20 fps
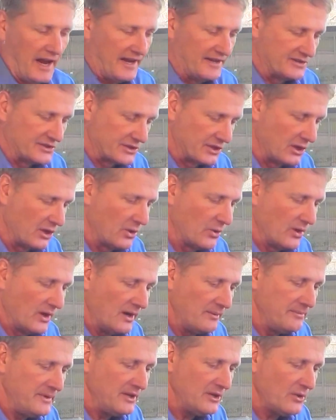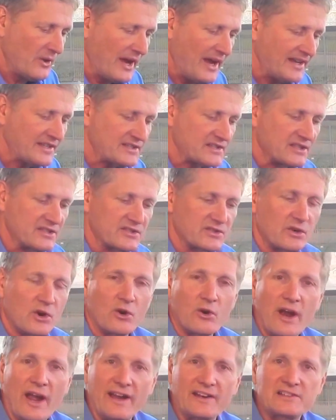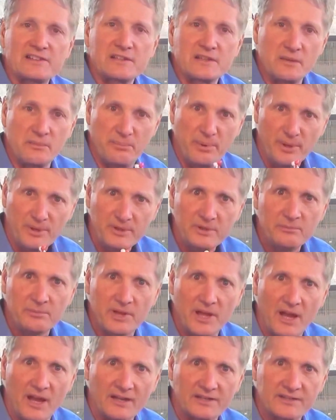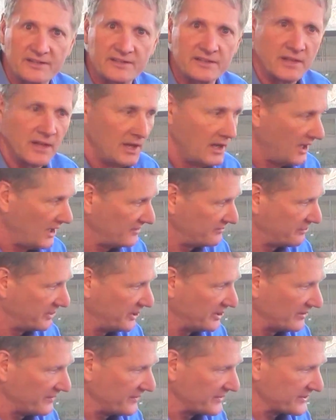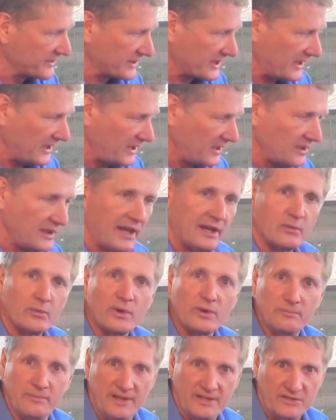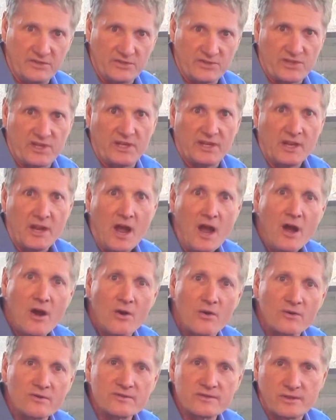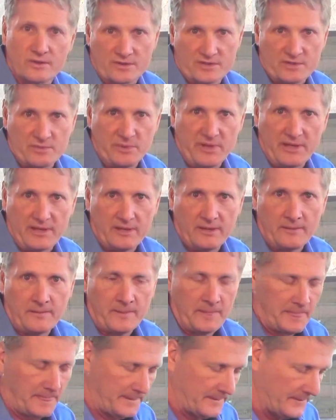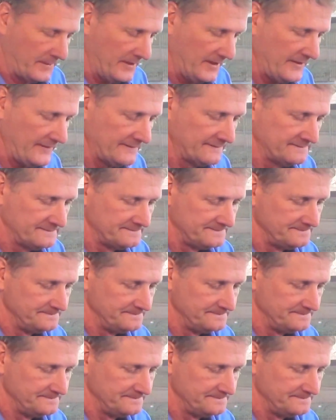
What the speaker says: And so amino acids are actually the building blocks of beautiful skin and what makes your skin go, so to speak. All right?